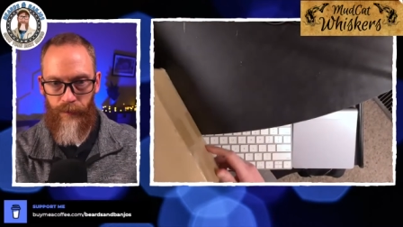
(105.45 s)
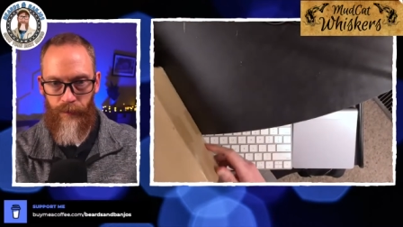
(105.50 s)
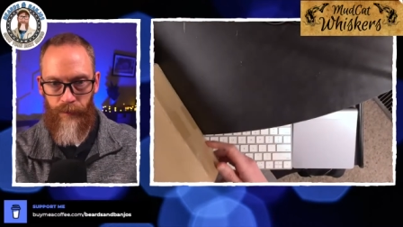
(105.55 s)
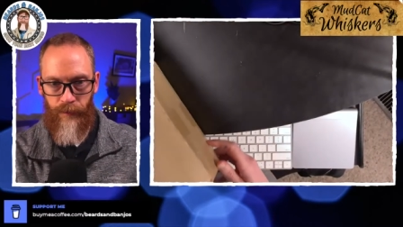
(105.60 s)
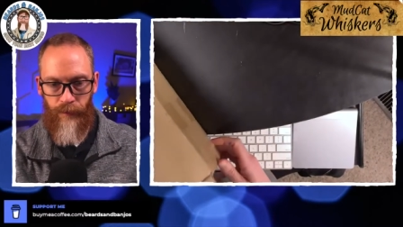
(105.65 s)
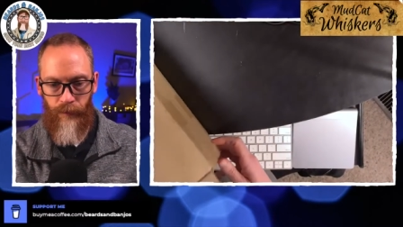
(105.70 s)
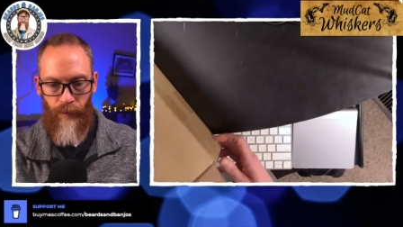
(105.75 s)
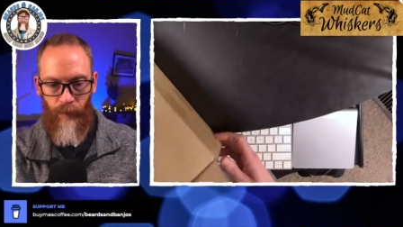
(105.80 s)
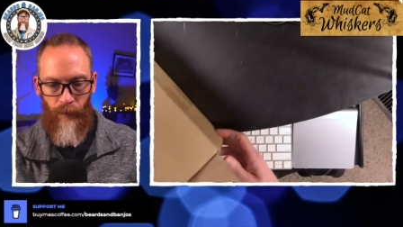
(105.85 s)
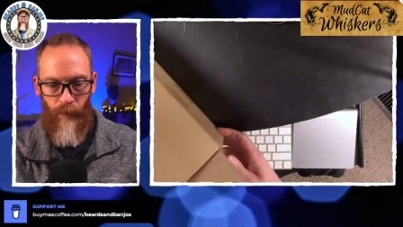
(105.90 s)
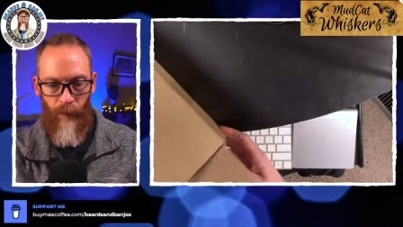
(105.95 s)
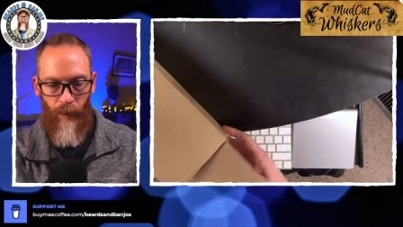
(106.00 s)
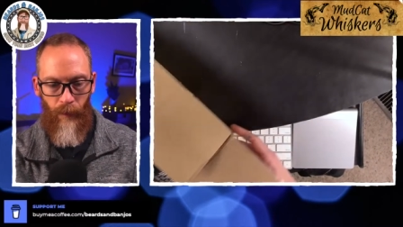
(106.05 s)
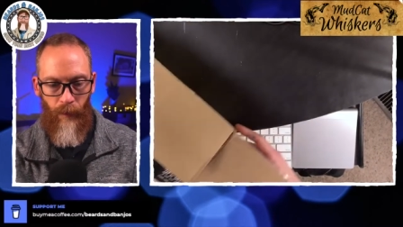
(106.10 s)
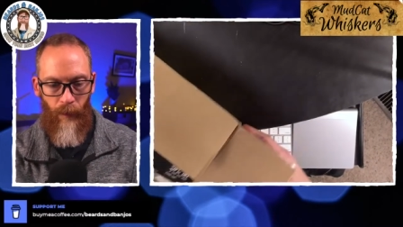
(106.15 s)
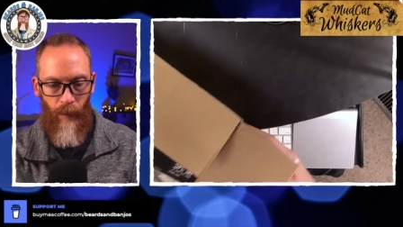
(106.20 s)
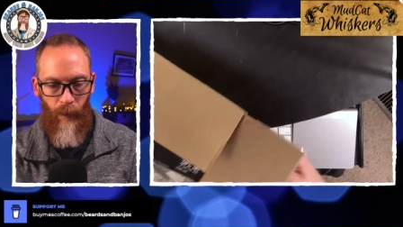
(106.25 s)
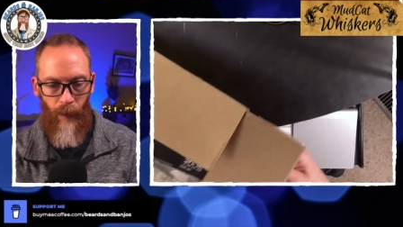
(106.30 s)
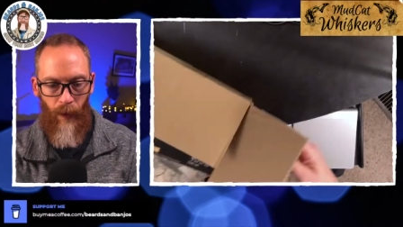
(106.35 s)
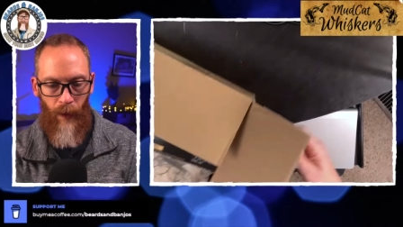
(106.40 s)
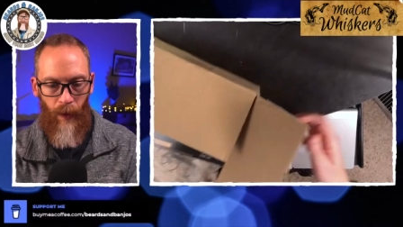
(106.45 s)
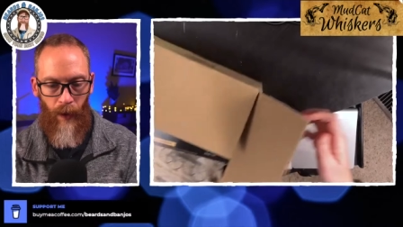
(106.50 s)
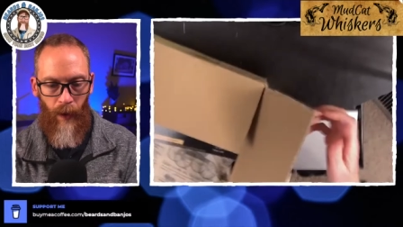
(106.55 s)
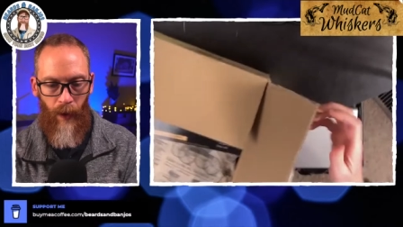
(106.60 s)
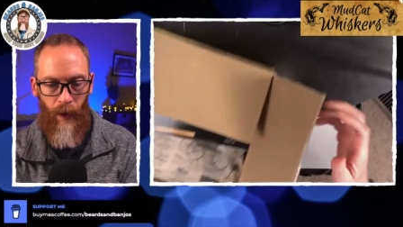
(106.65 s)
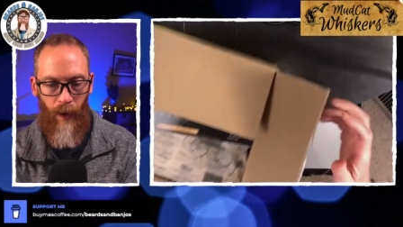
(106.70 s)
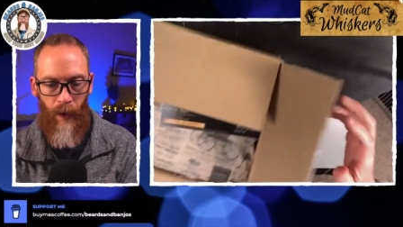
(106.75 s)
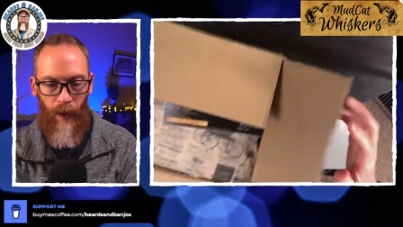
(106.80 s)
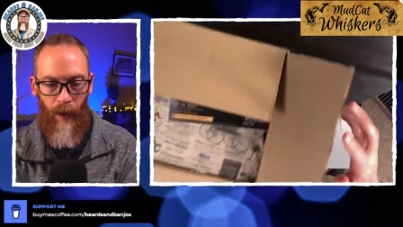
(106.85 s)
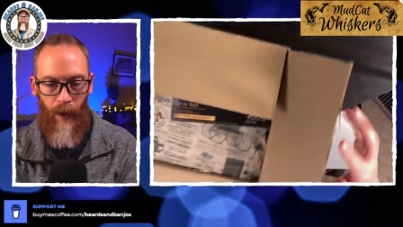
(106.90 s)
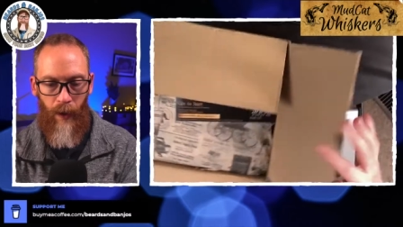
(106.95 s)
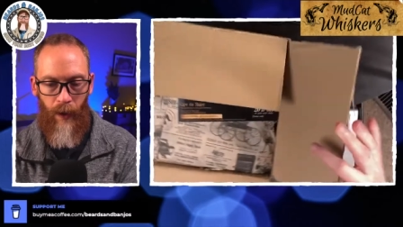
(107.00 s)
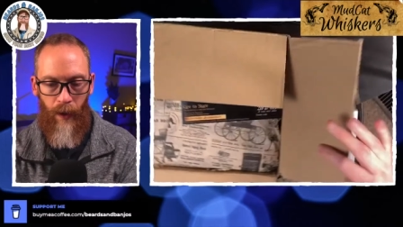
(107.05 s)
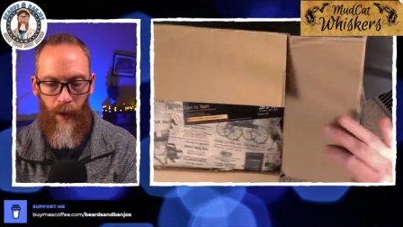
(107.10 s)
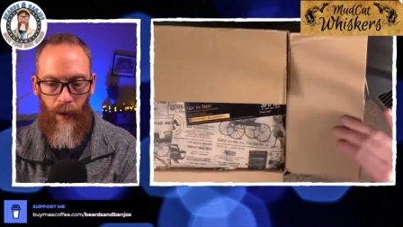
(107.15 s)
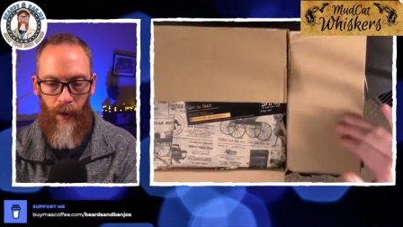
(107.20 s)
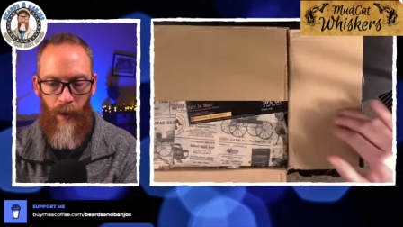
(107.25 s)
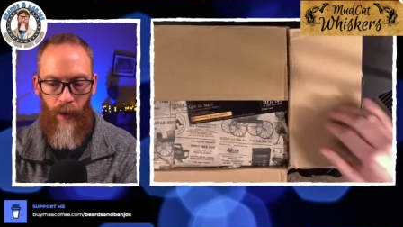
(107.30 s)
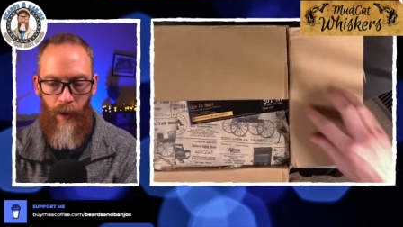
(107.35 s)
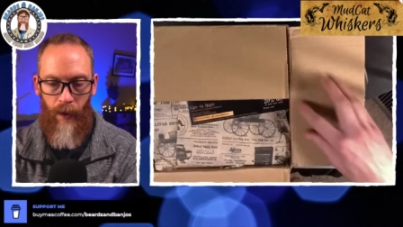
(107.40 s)

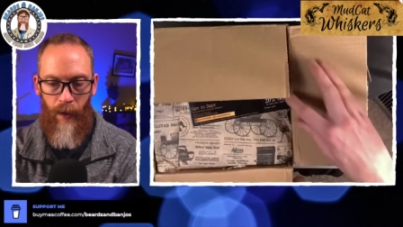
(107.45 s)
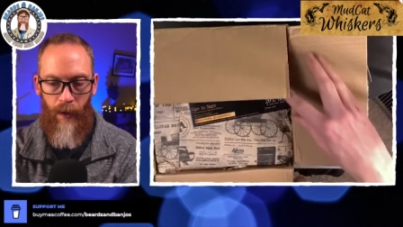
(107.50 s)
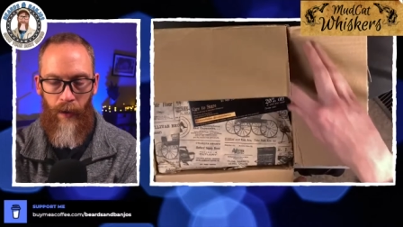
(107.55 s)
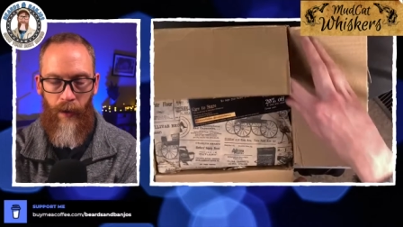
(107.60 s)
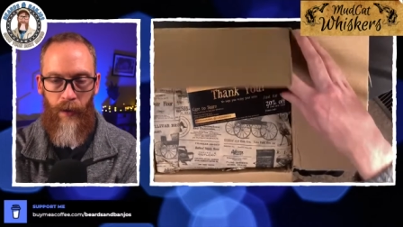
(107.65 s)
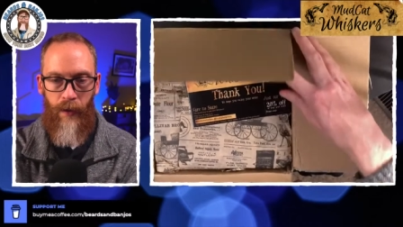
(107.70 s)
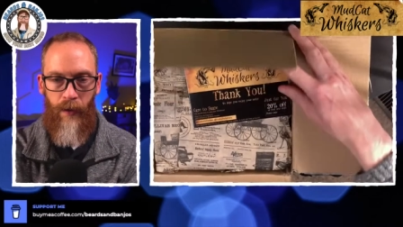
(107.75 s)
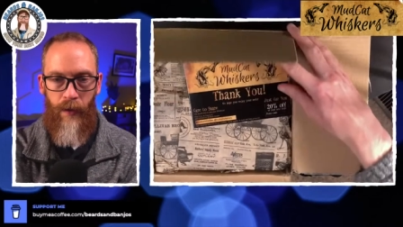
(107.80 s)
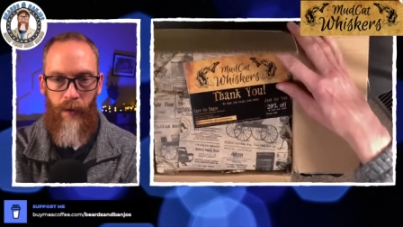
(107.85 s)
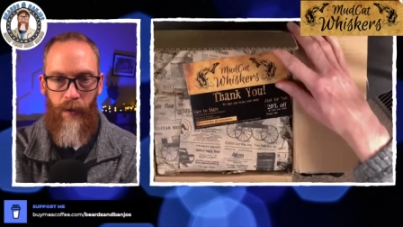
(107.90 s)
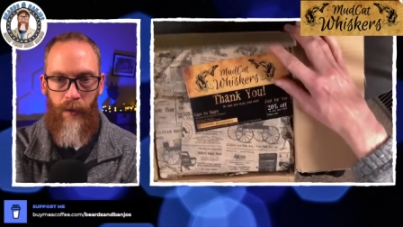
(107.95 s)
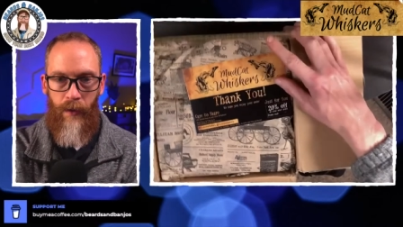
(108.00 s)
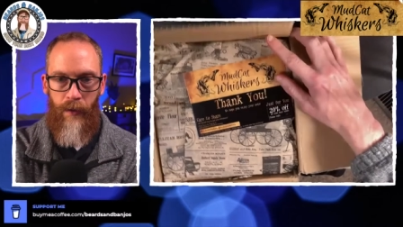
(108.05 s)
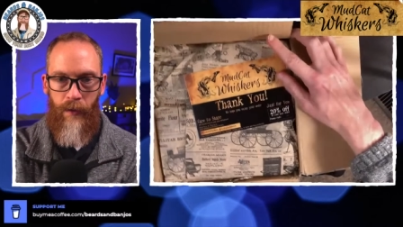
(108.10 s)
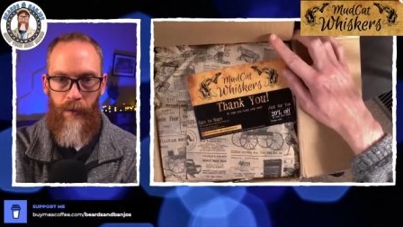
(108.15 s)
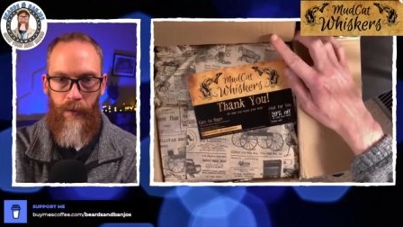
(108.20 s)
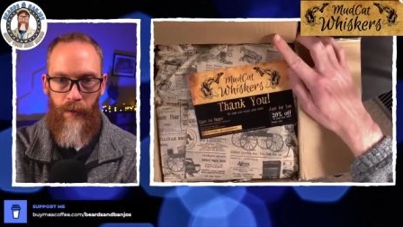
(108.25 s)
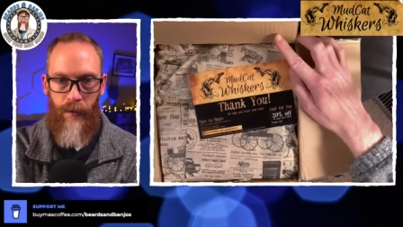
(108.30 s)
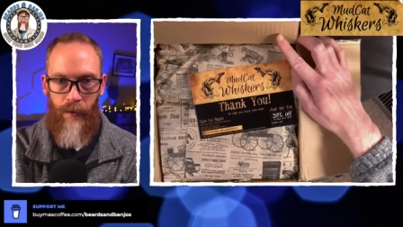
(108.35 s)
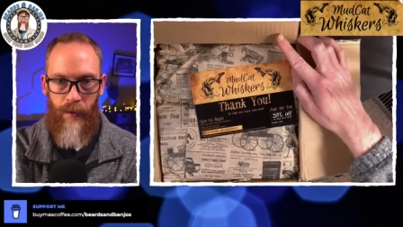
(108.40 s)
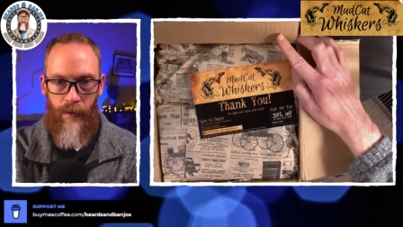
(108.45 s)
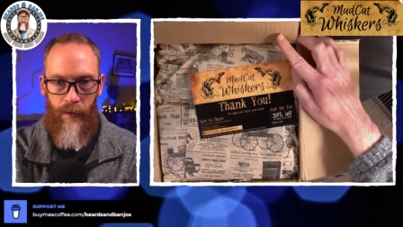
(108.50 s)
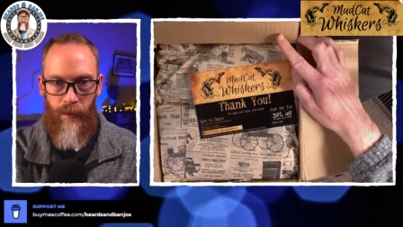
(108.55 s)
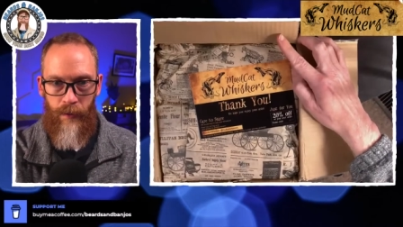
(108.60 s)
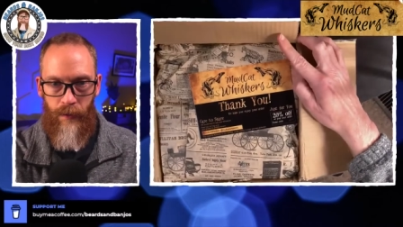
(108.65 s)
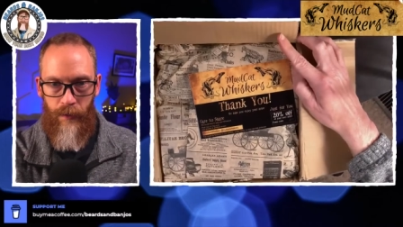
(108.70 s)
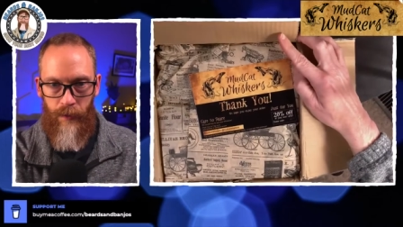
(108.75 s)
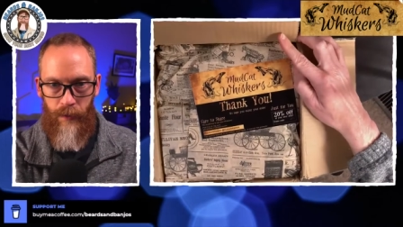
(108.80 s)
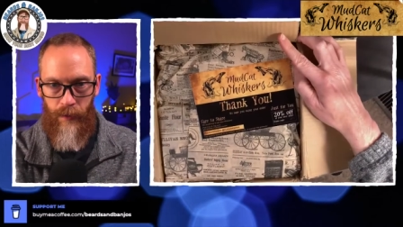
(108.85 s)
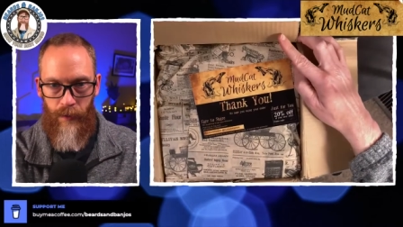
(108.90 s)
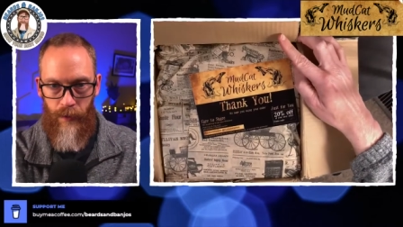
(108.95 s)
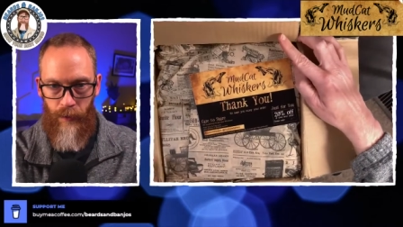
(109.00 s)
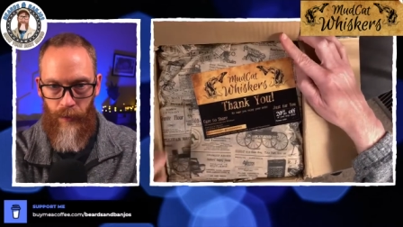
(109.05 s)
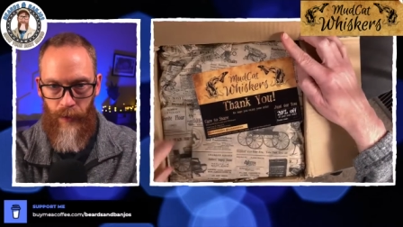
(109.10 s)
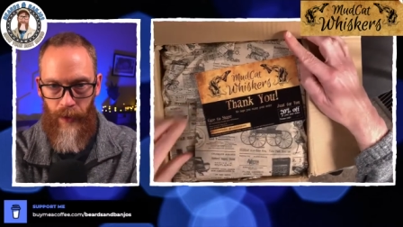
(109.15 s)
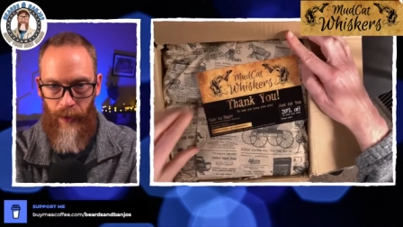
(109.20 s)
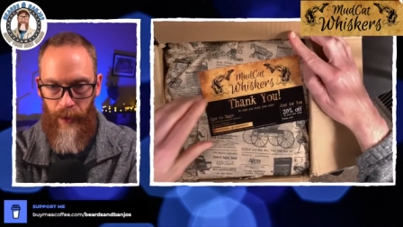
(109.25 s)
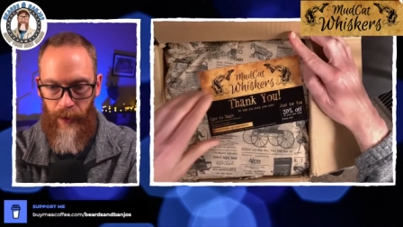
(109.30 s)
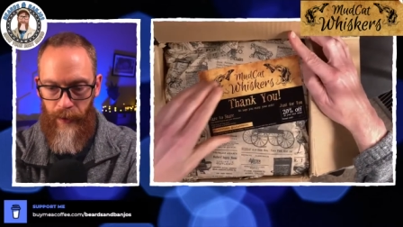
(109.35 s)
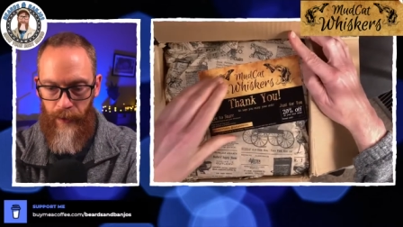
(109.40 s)
So
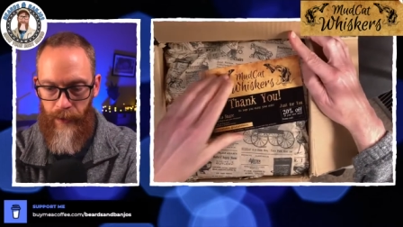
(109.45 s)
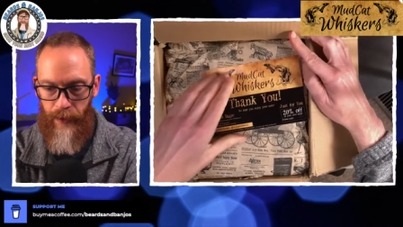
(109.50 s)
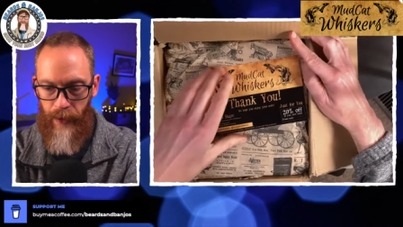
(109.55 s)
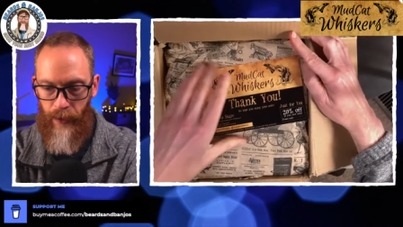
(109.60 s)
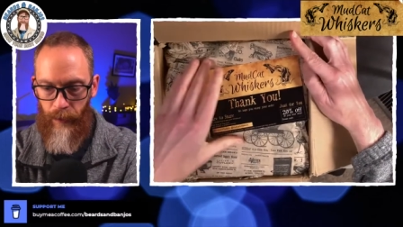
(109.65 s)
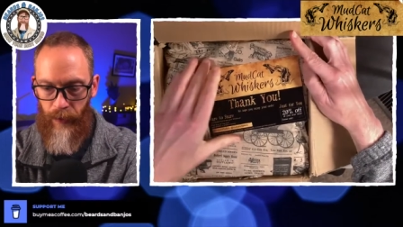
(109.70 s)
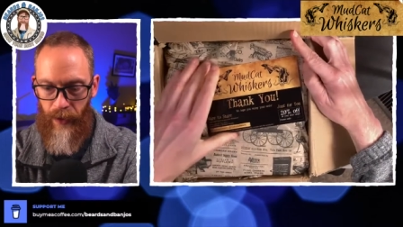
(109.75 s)
we got that.